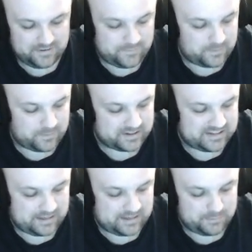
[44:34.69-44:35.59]
for
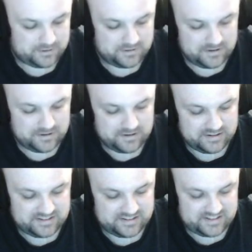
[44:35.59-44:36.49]
example,
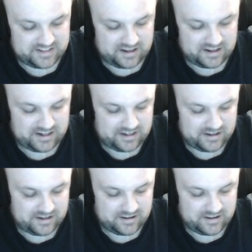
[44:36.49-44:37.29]
sine